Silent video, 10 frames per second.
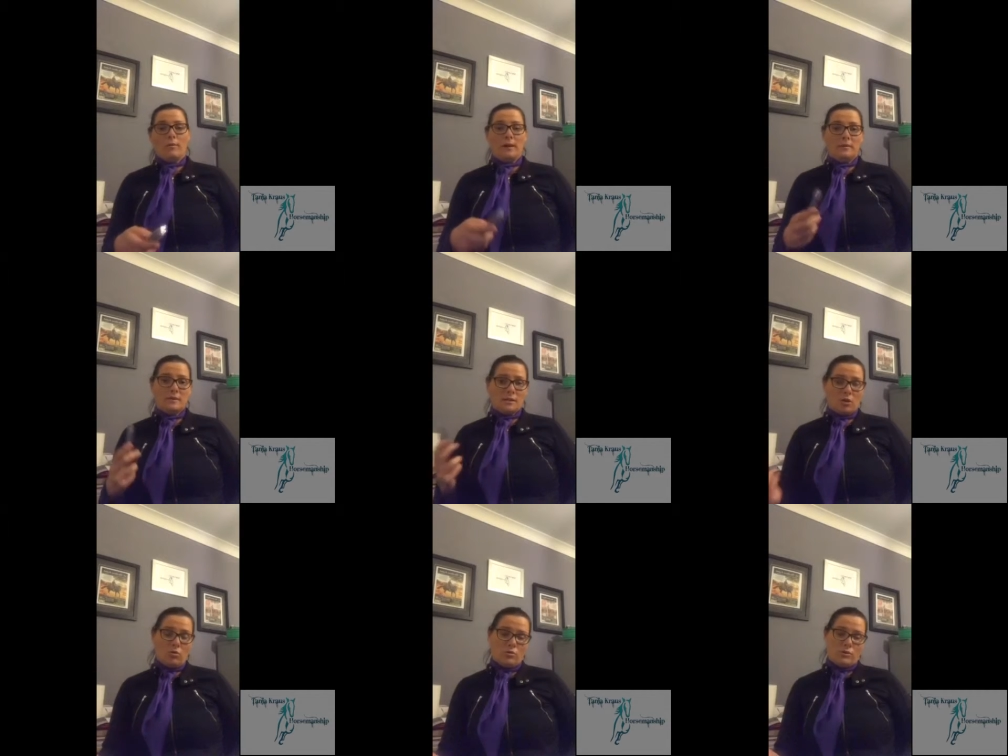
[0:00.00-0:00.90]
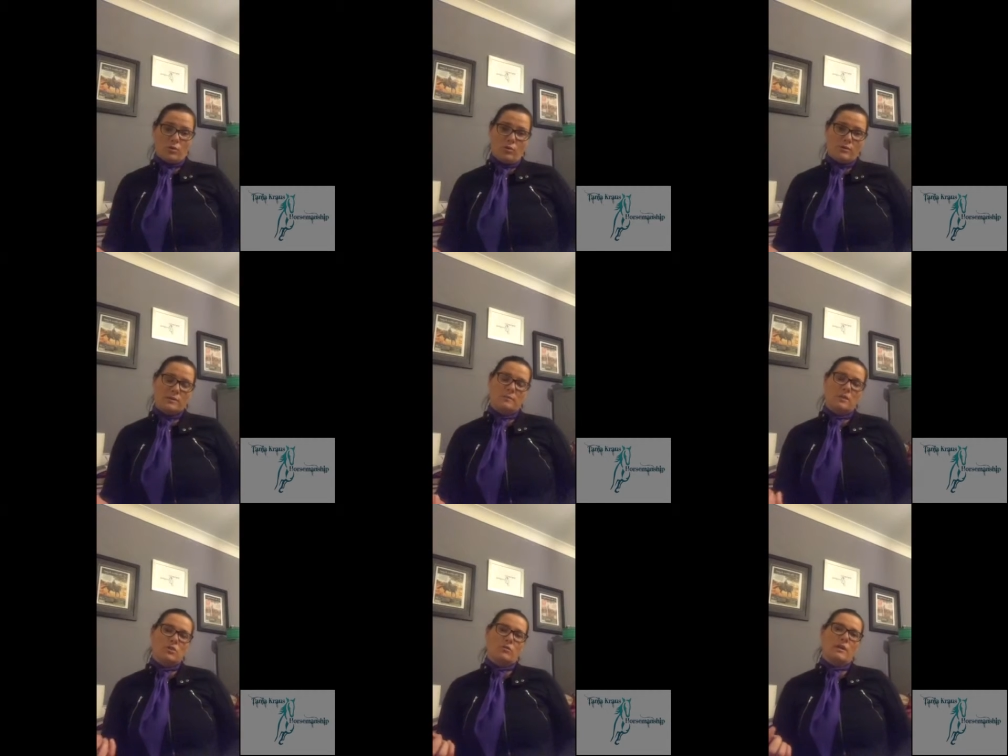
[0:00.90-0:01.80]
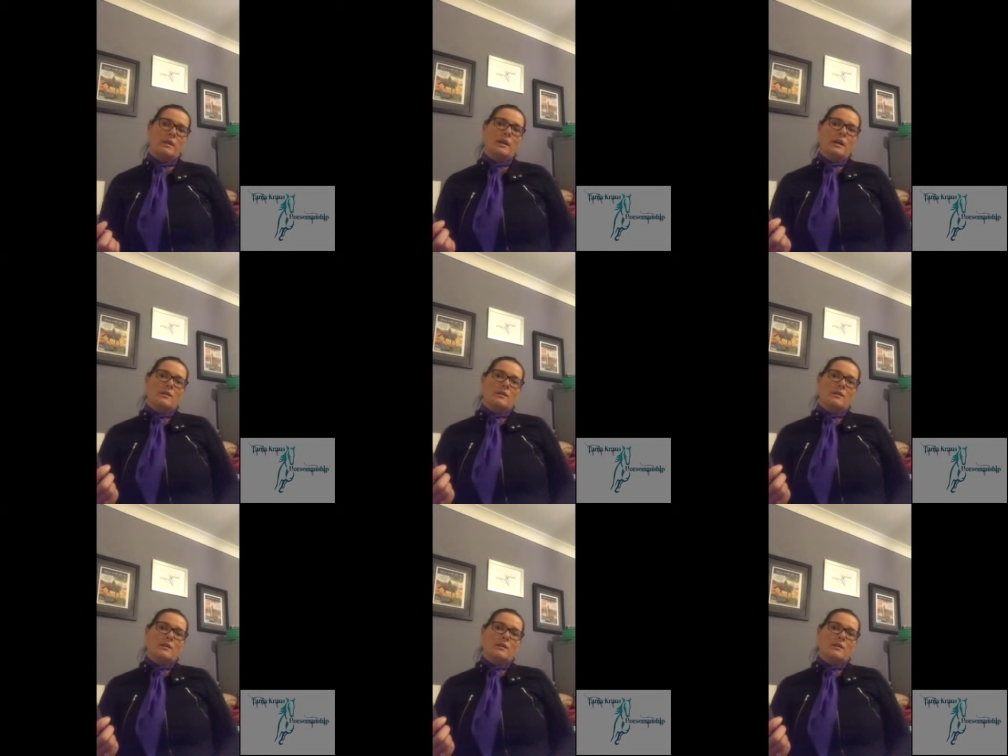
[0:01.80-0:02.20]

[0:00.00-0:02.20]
maybe it's going to cause the horse some injury.